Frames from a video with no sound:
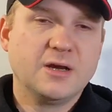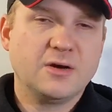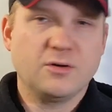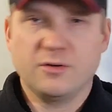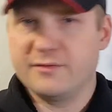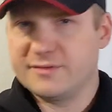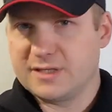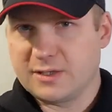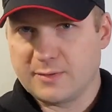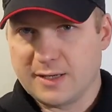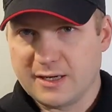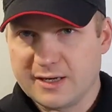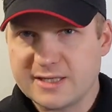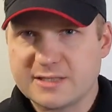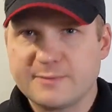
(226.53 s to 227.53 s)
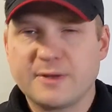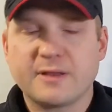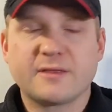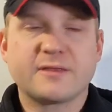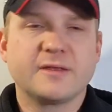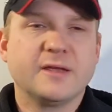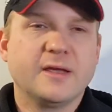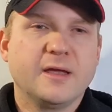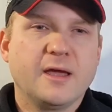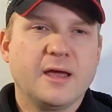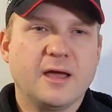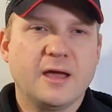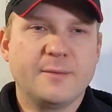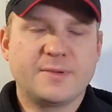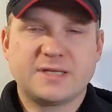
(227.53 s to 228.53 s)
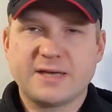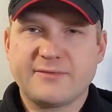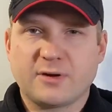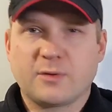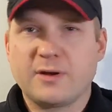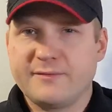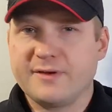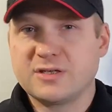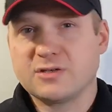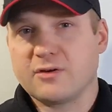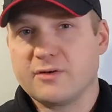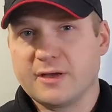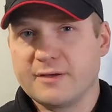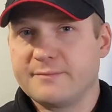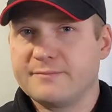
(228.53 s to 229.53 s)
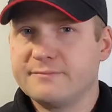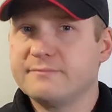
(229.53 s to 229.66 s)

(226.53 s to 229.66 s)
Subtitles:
or obviously Queen Elizabeth, but to have a Queen Victoria